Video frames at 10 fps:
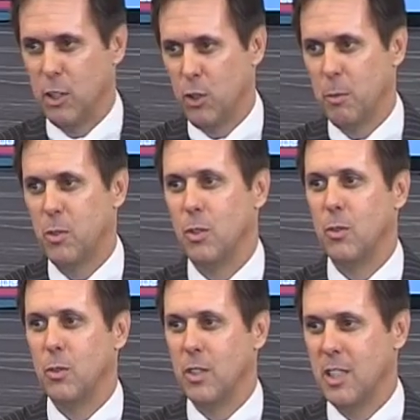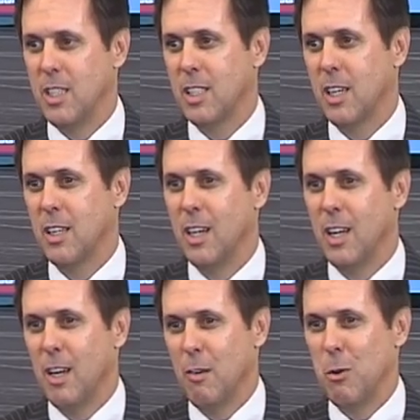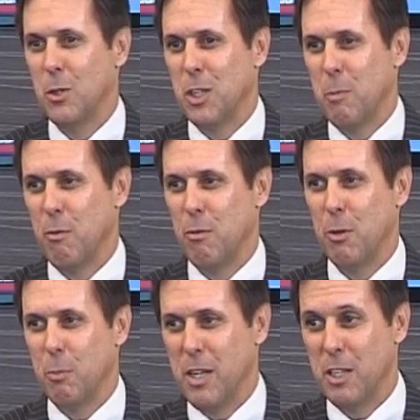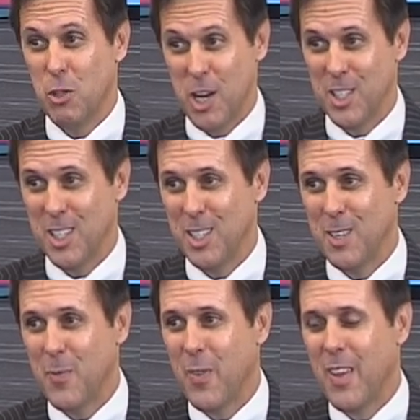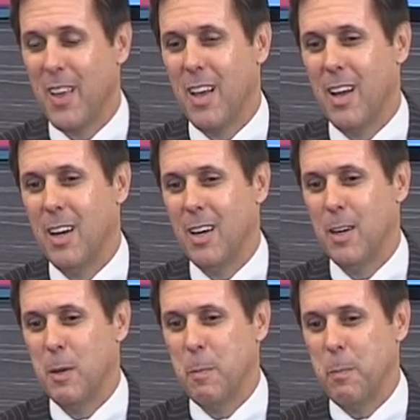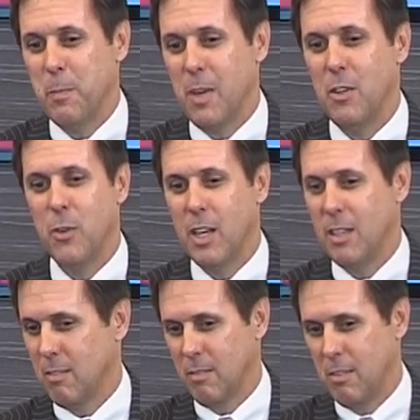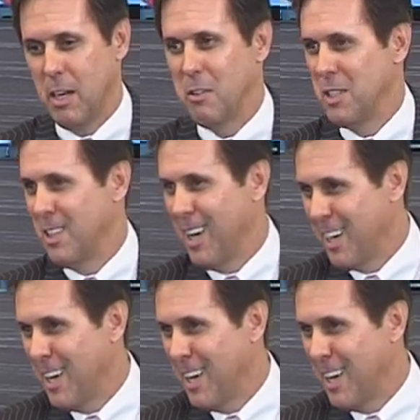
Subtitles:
a trip to the seaside, of course, they prefer to be in dry season, and you can't guarantee that